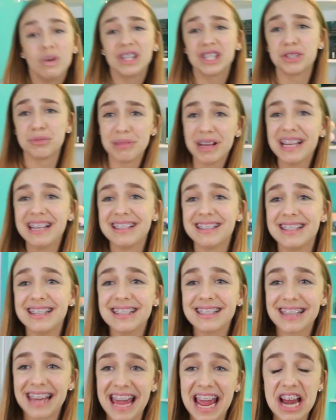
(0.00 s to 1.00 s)
Which means
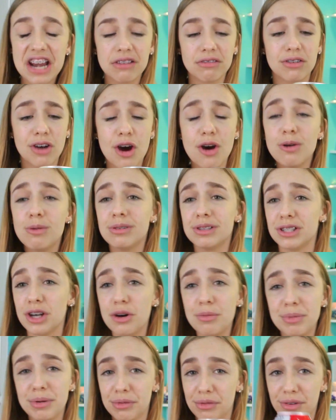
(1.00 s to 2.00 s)
this can of Coke was
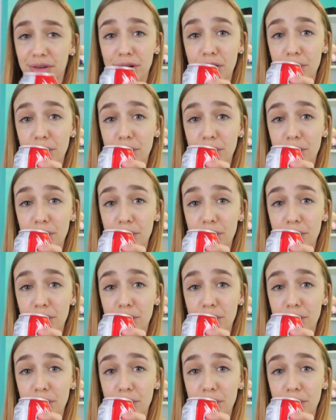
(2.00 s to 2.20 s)
open for